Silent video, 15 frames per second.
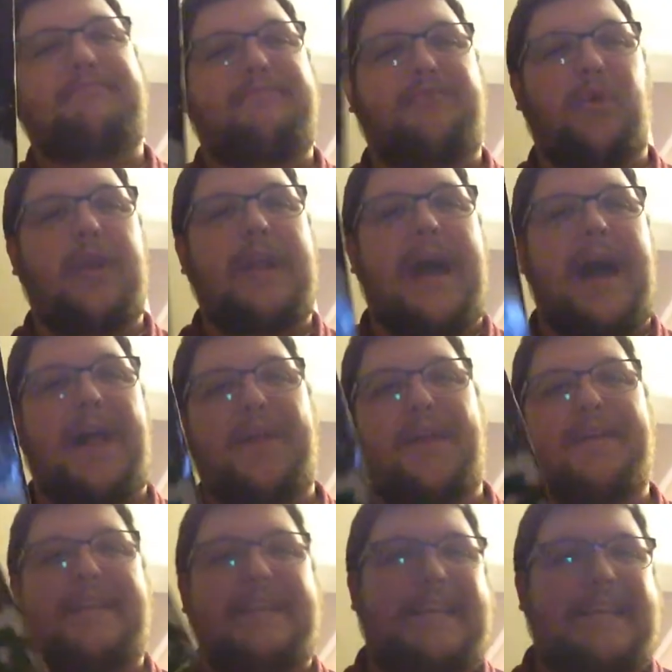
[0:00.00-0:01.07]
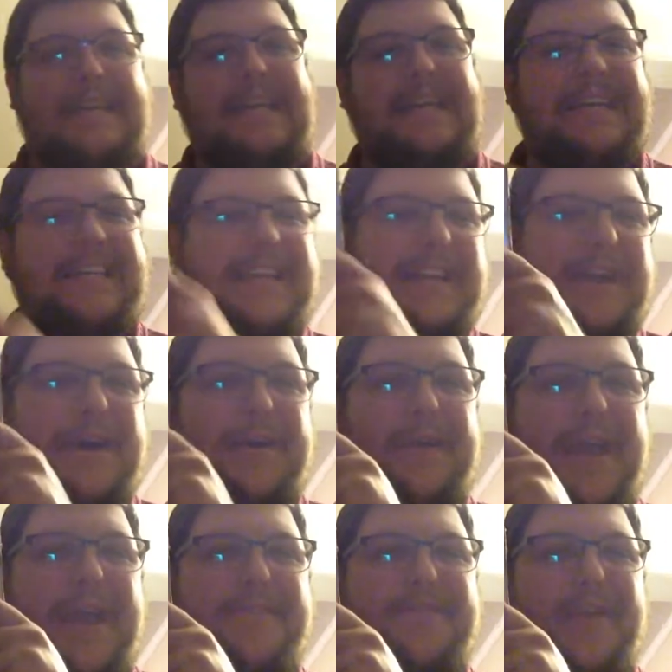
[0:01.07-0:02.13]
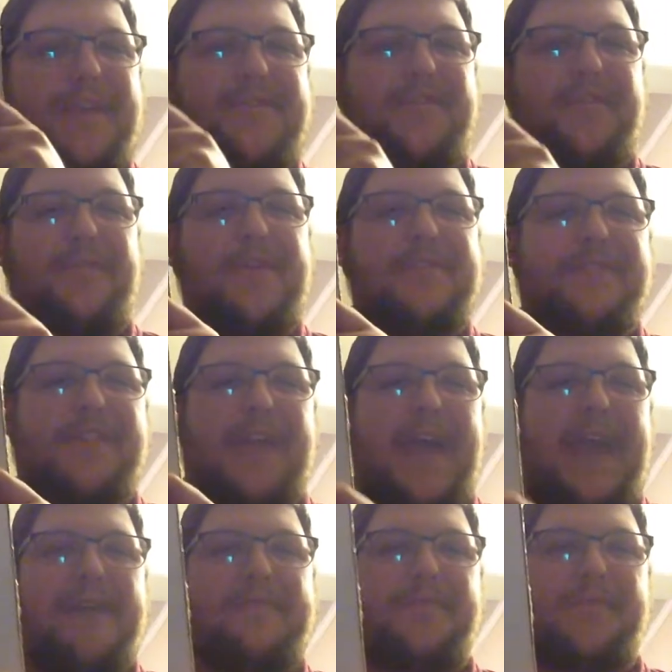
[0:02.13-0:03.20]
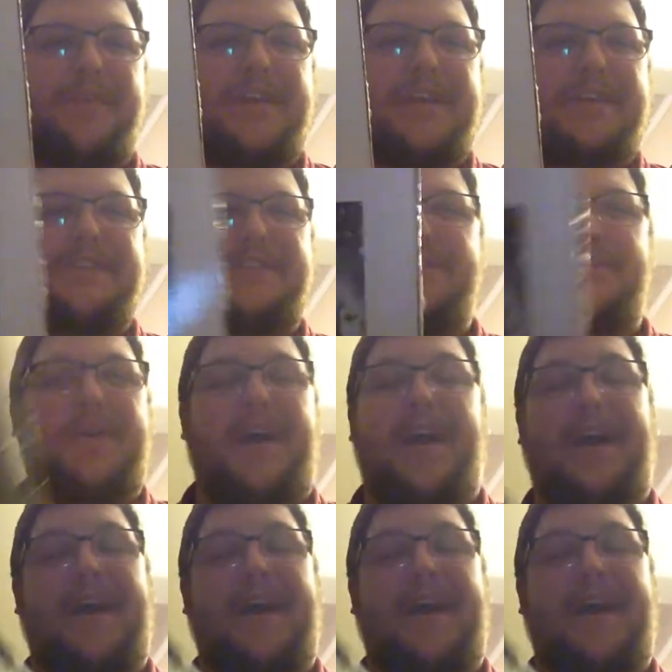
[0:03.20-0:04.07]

for $1, you know, it's an original. I have the reissue,